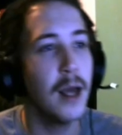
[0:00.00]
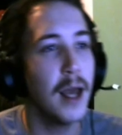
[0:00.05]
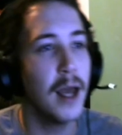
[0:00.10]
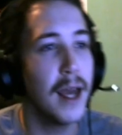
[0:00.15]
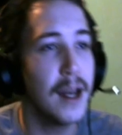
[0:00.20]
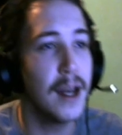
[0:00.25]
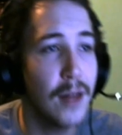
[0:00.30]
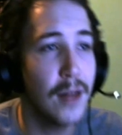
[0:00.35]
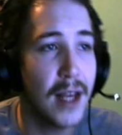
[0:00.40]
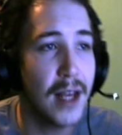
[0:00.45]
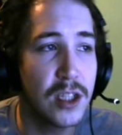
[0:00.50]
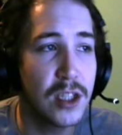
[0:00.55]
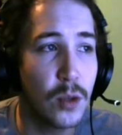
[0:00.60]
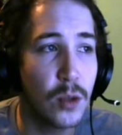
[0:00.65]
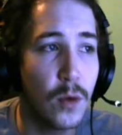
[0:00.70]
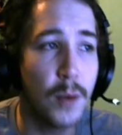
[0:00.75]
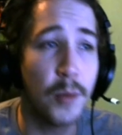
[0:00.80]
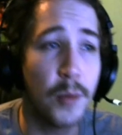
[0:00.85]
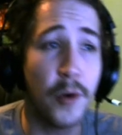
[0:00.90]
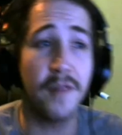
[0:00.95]
And it only has a
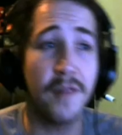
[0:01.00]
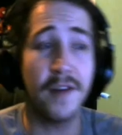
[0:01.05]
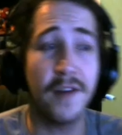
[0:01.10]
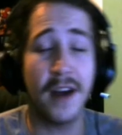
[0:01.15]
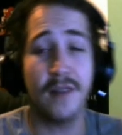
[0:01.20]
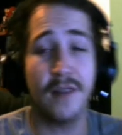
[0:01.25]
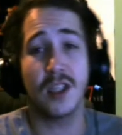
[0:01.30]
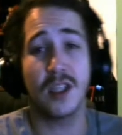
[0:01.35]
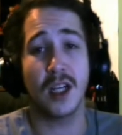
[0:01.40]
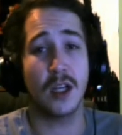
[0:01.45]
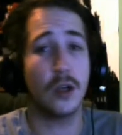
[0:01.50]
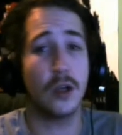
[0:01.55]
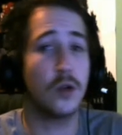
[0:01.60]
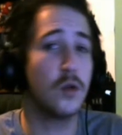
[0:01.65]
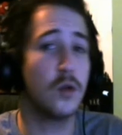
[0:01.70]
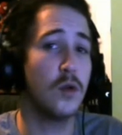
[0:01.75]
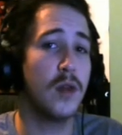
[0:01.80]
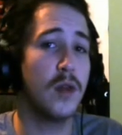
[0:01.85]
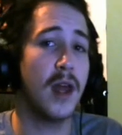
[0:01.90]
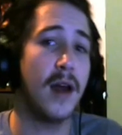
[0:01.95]
1.5 second
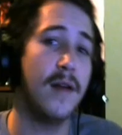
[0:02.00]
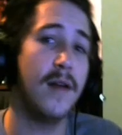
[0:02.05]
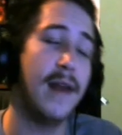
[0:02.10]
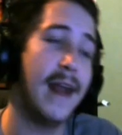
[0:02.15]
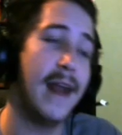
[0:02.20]
cooldown.